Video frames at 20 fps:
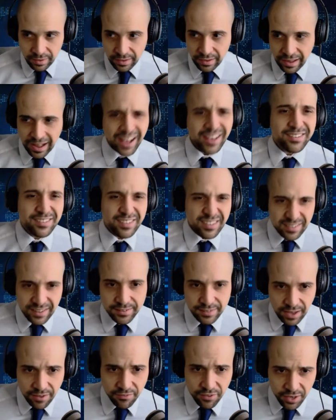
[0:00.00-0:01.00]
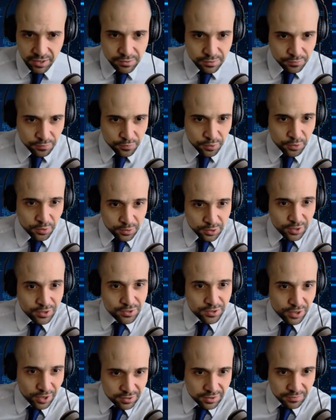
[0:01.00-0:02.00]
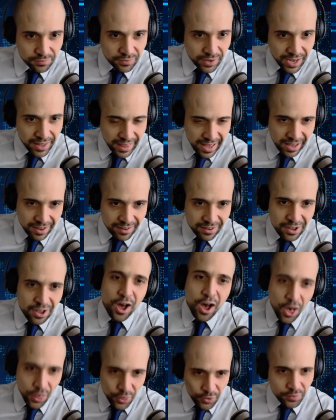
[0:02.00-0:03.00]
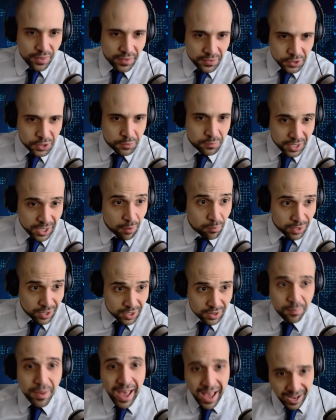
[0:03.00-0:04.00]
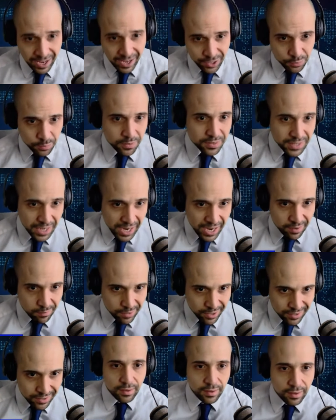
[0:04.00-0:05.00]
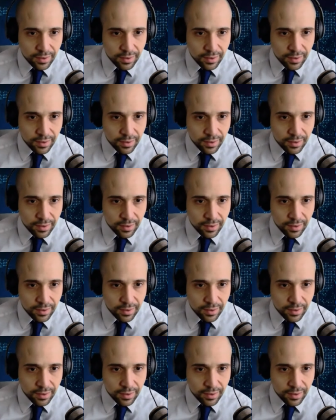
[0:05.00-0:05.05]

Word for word: I see less evidence for to justify that, other than they'll be coming in the package with Dynamite.